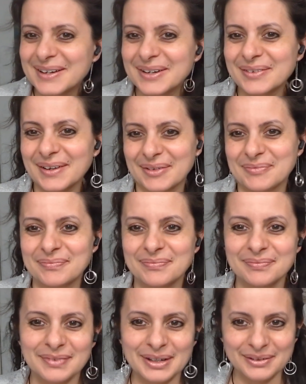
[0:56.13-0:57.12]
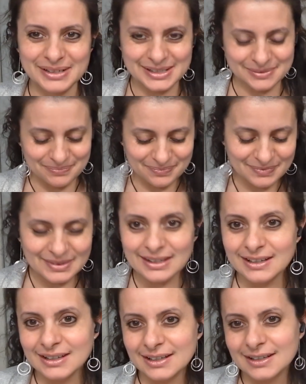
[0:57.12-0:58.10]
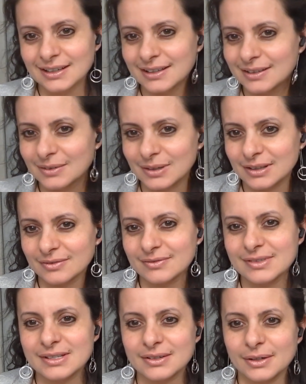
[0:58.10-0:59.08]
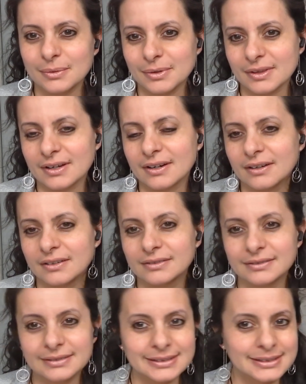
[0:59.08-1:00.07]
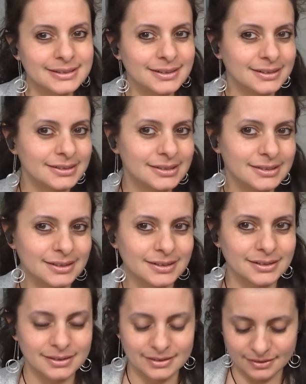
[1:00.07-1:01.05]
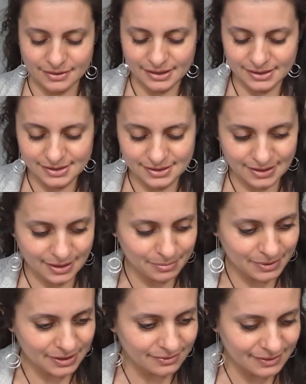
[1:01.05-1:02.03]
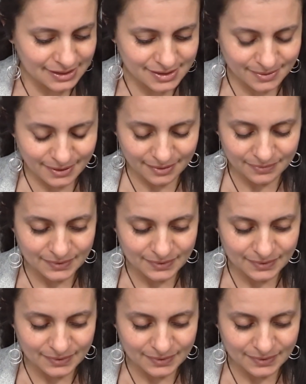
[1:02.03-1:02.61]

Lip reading: Okay, all right. Well, sorry about the hair. It's not the greatest today, but that's okay.